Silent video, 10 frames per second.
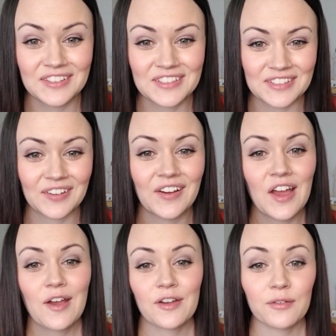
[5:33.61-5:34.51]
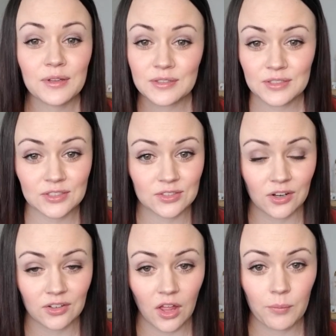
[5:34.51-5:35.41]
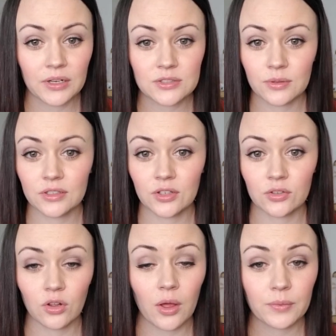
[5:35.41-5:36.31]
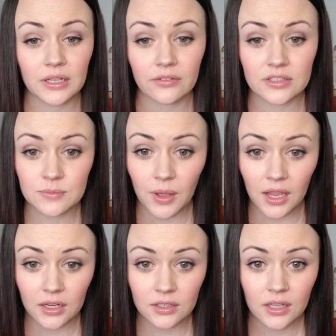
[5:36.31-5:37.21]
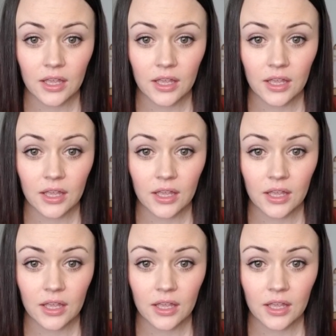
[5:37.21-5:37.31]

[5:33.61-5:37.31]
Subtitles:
So we've been using stronger a lot, but it's one you can roll up and down the spine.